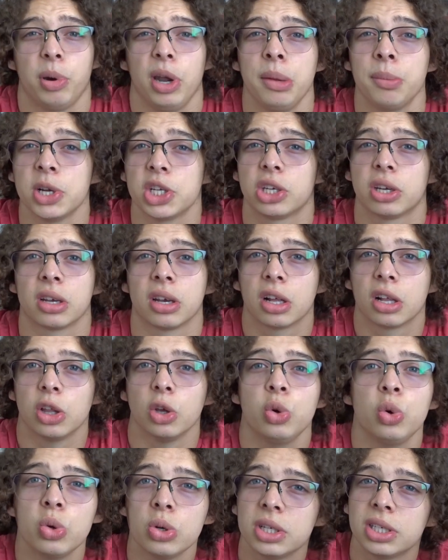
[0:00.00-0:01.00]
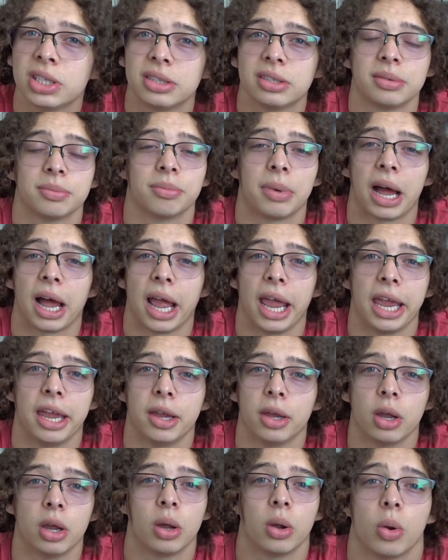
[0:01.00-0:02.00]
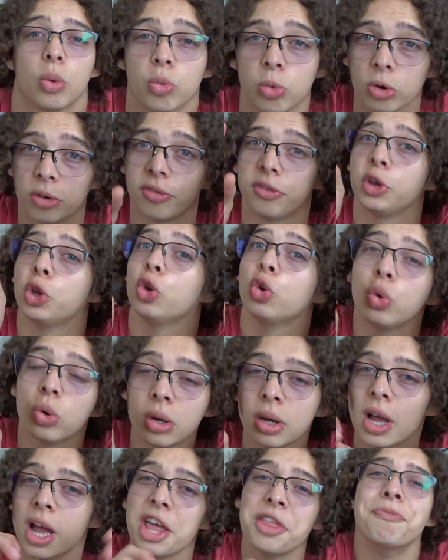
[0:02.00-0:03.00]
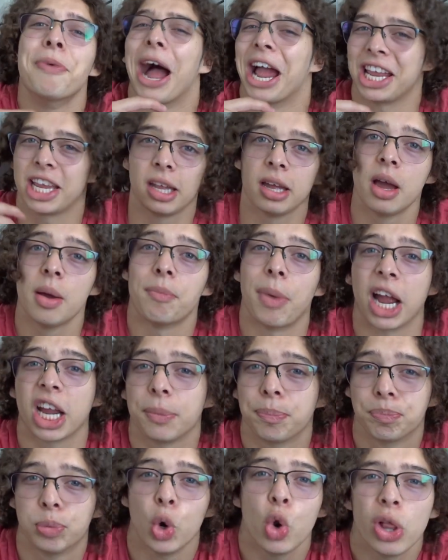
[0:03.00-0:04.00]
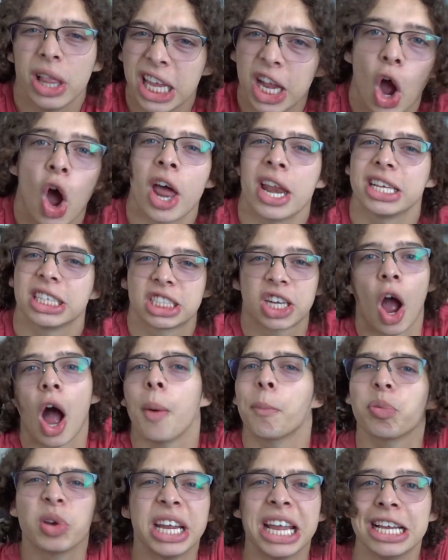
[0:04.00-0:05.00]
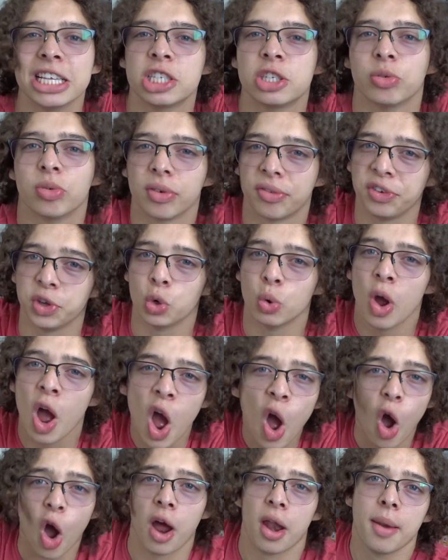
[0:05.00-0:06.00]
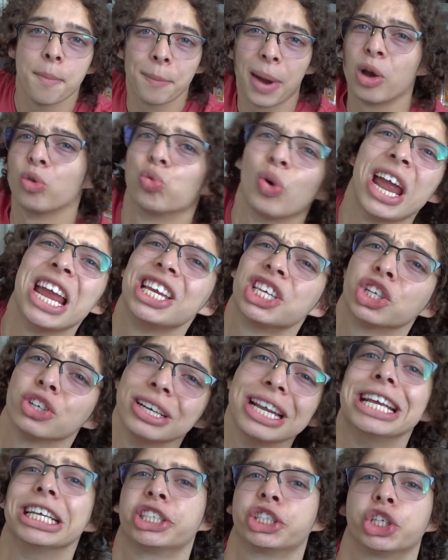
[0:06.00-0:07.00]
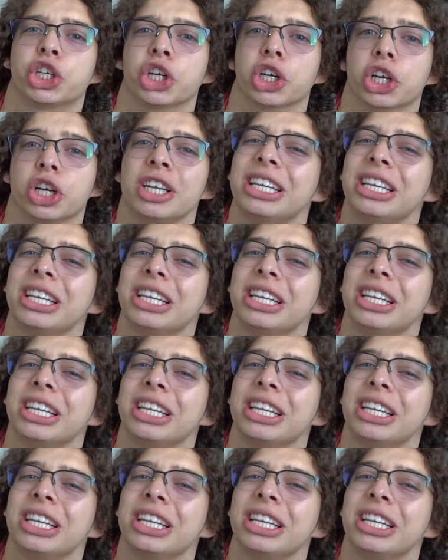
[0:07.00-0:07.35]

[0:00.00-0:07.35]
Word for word: pretty much concludes my review, my, my brutally honest comprehensive review on my Razer Iskur